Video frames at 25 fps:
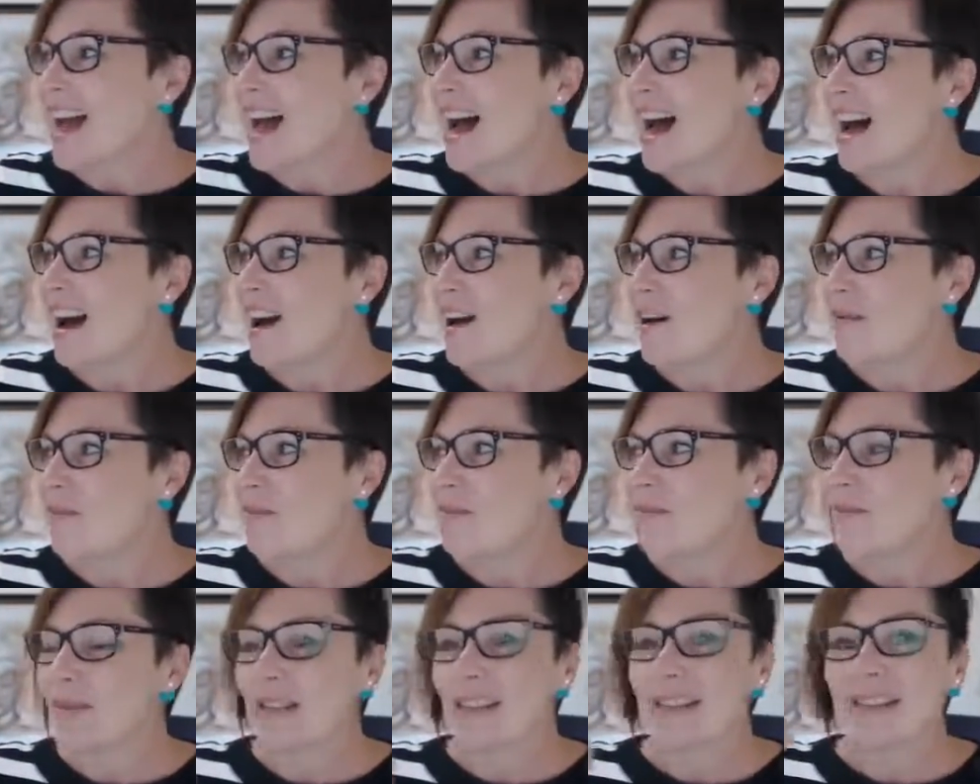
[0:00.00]

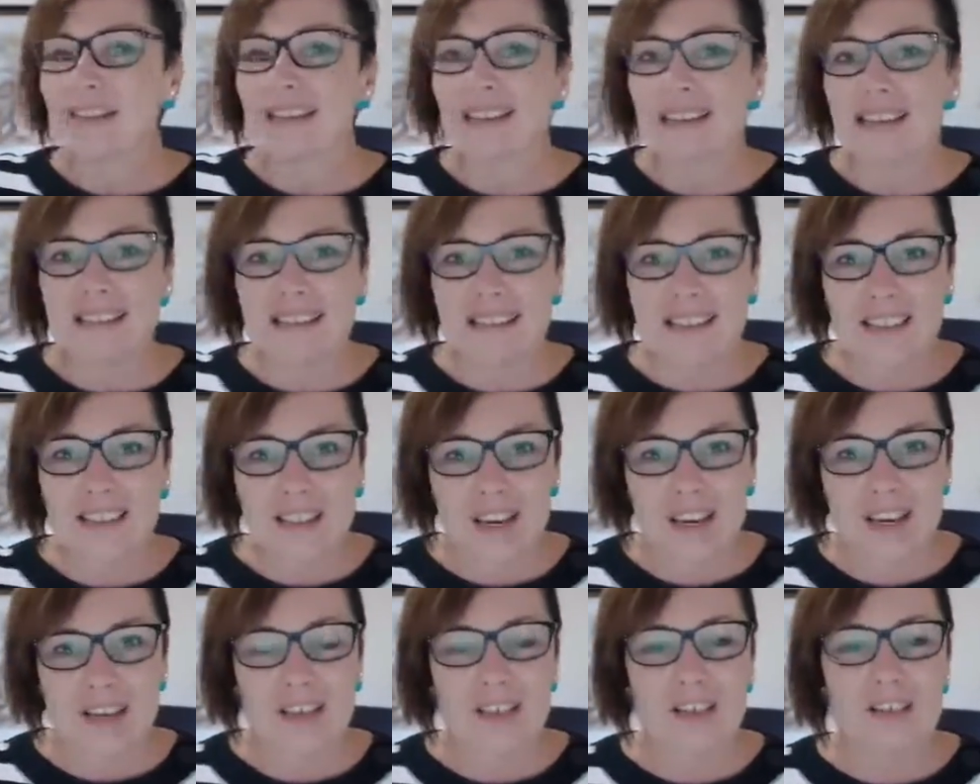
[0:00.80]
But the seasons
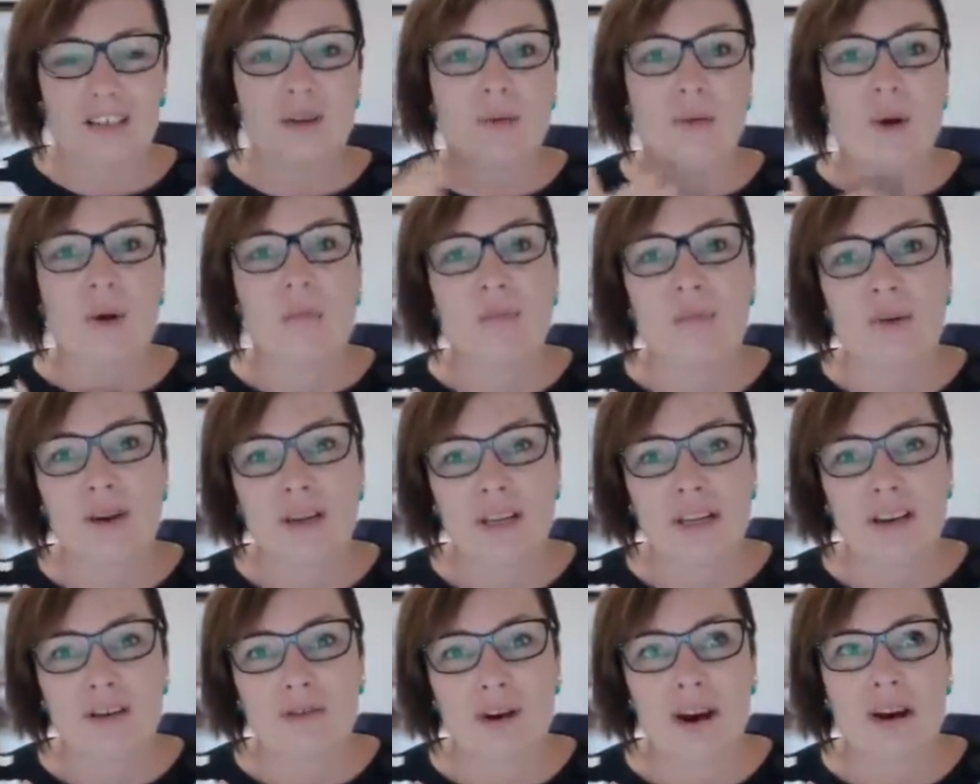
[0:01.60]
are changing. So I'm
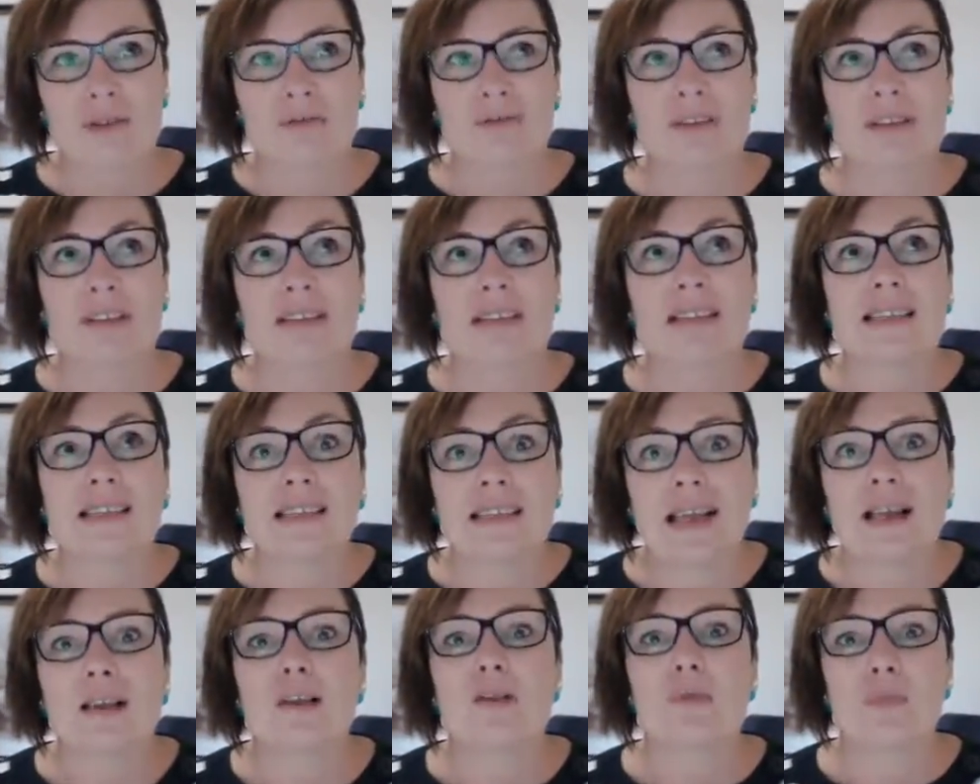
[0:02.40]
really grateful and
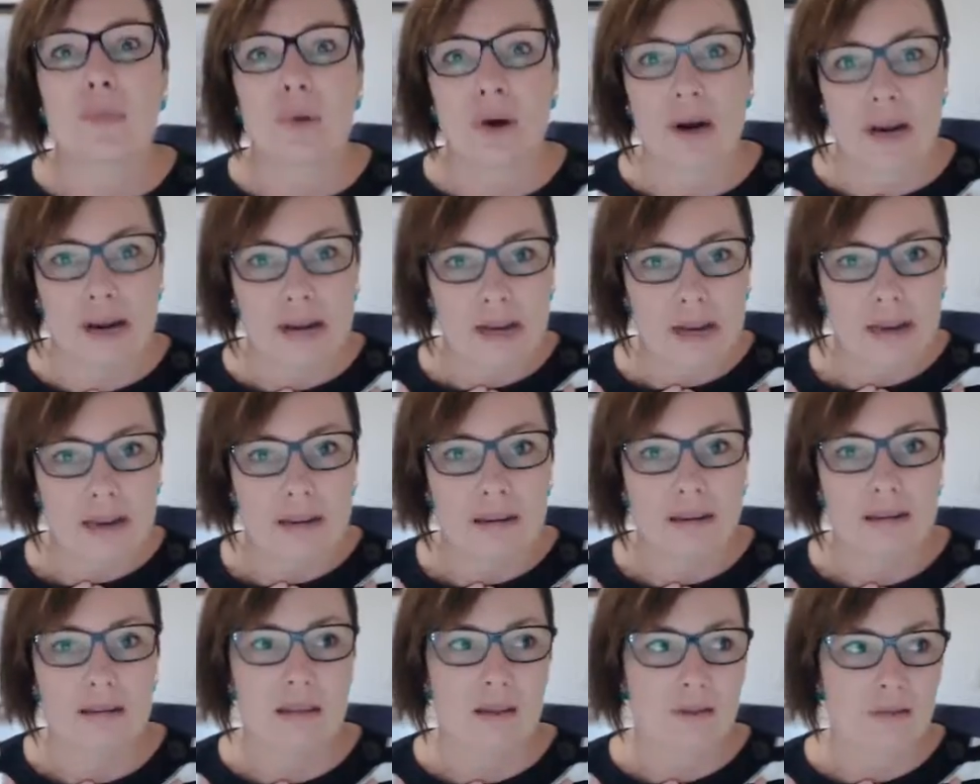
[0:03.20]
celebrating
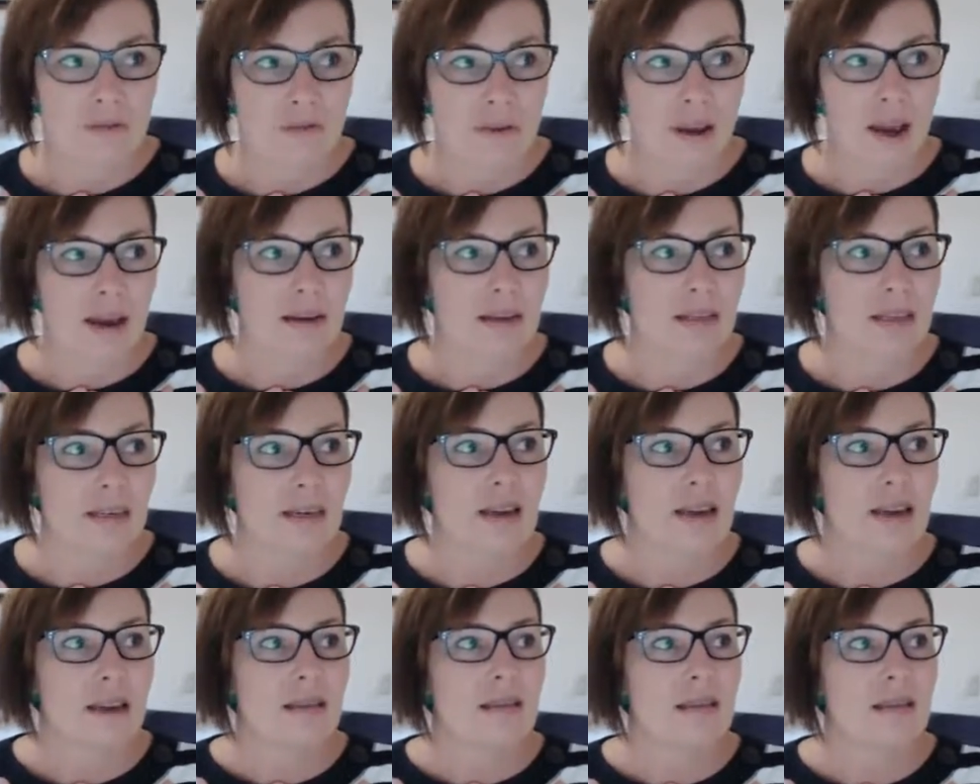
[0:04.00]
the fact
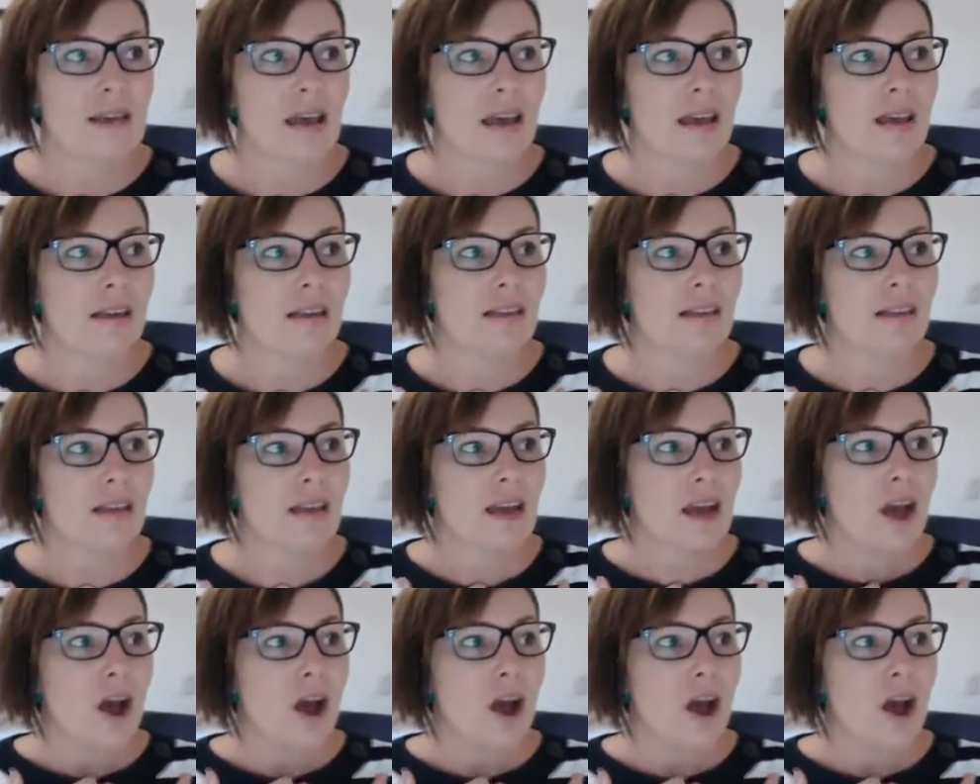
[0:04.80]
that